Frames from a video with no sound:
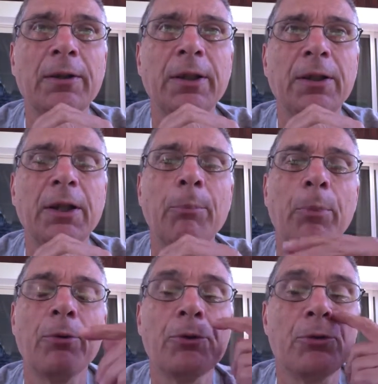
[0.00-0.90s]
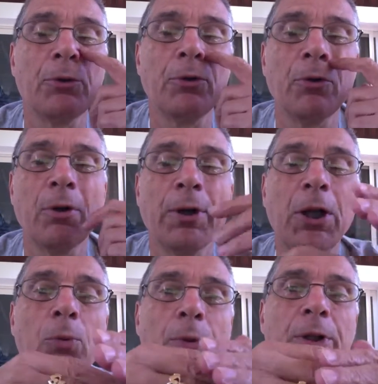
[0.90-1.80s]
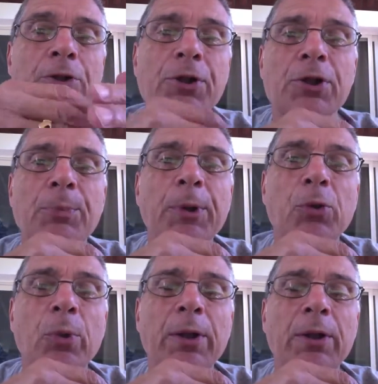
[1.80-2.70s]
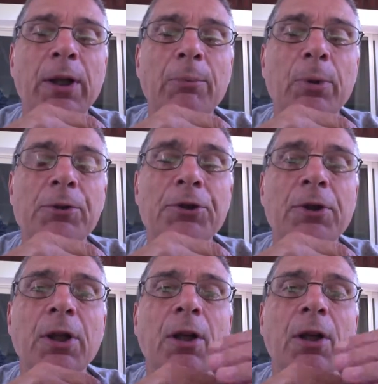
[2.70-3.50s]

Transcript: the numbers are equal distance between the numbers,